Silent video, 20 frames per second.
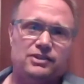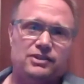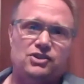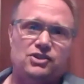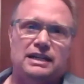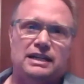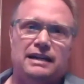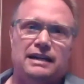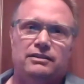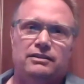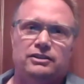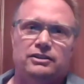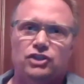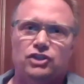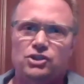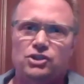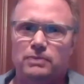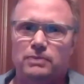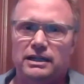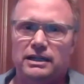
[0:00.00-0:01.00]
now than
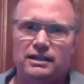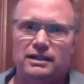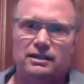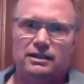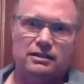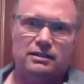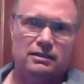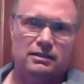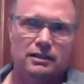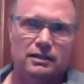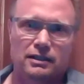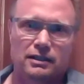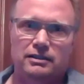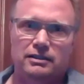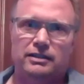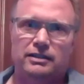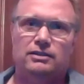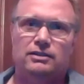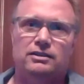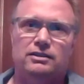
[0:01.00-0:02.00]
just making the
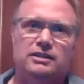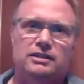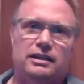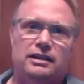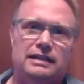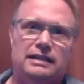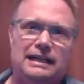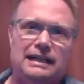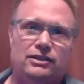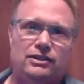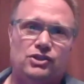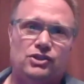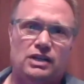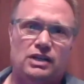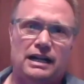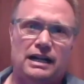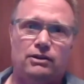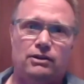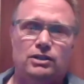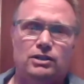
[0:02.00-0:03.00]
you know the $10 an
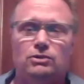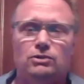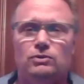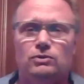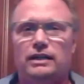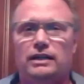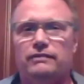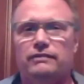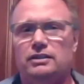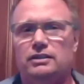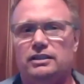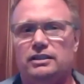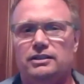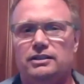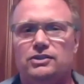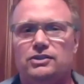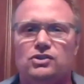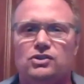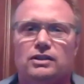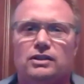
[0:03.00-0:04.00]
hour or whatever it
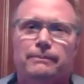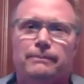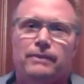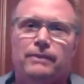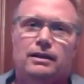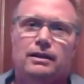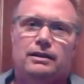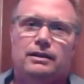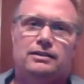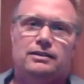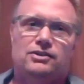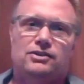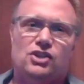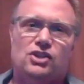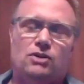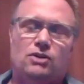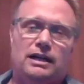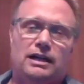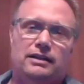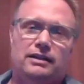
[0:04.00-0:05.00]
is and
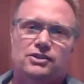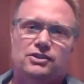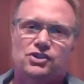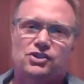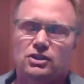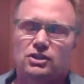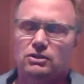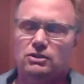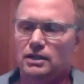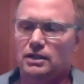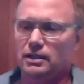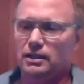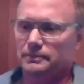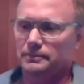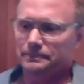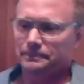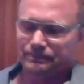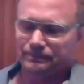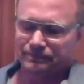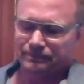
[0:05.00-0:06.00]
so on and so
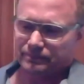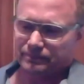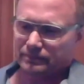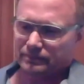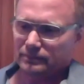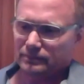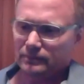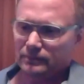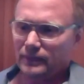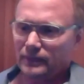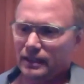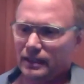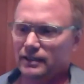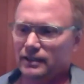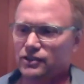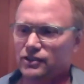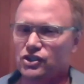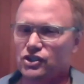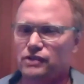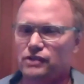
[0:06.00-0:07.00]
um,
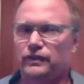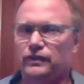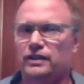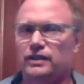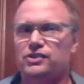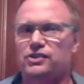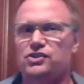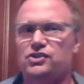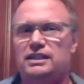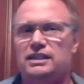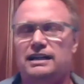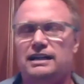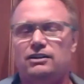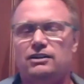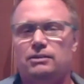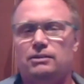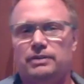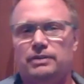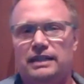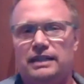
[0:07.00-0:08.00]
it's just fun to see how
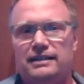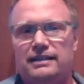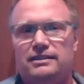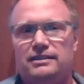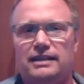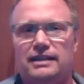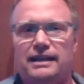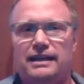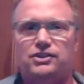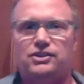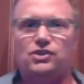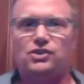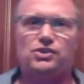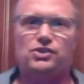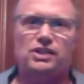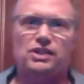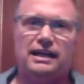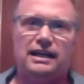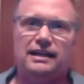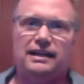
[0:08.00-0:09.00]
they're applying it to
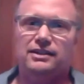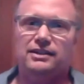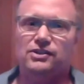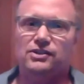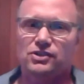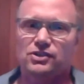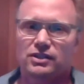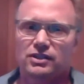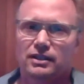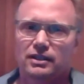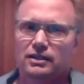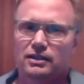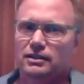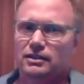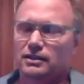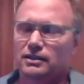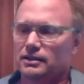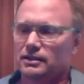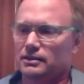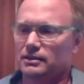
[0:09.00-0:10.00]
exercise,
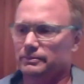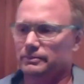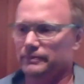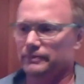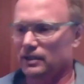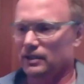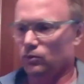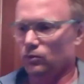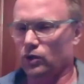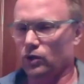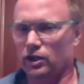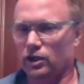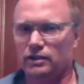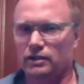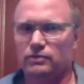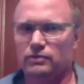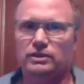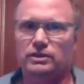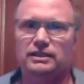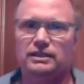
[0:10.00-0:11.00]
um,
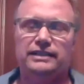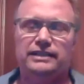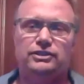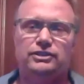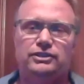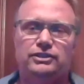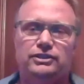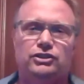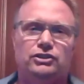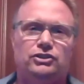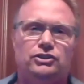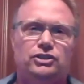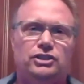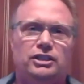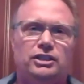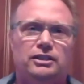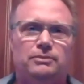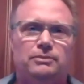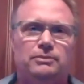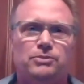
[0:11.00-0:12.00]
work,
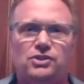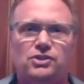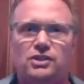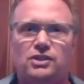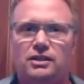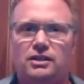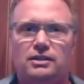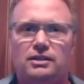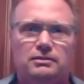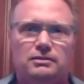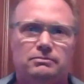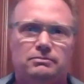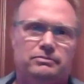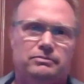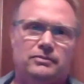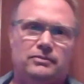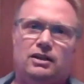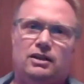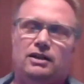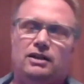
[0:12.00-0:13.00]
relationships, uh,
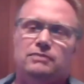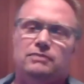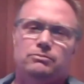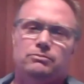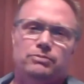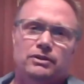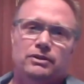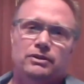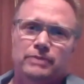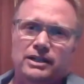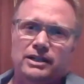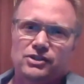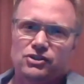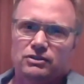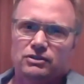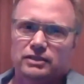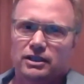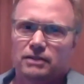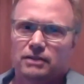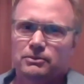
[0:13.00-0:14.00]
all,
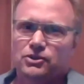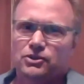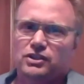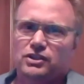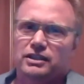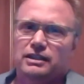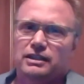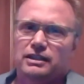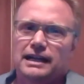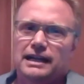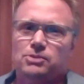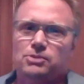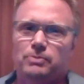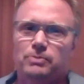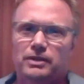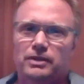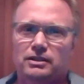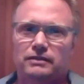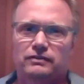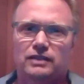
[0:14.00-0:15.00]
basically almost any
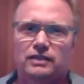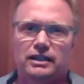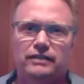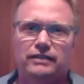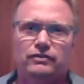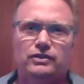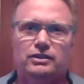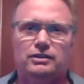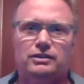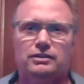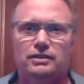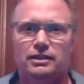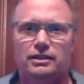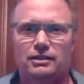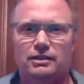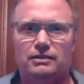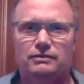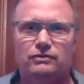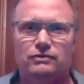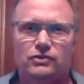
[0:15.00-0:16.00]
aspect of life you can think
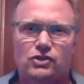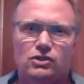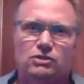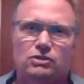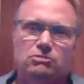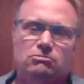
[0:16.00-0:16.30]
of. So.